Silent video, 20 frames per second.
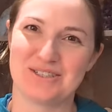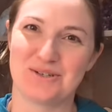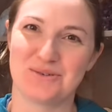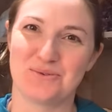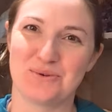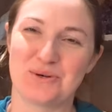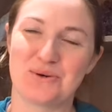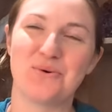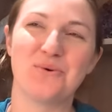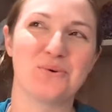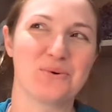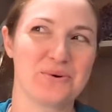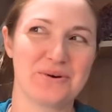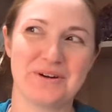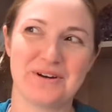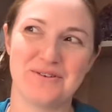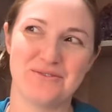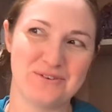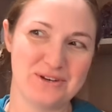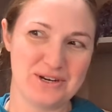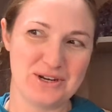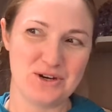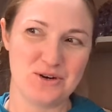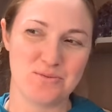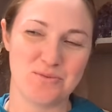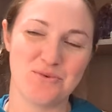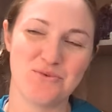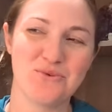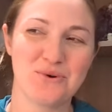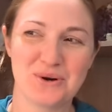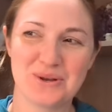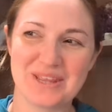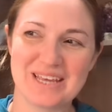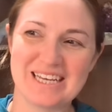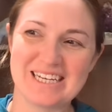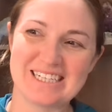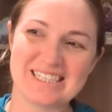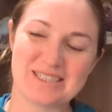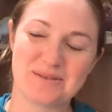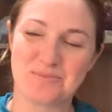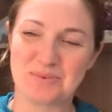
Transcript: to record a video before this,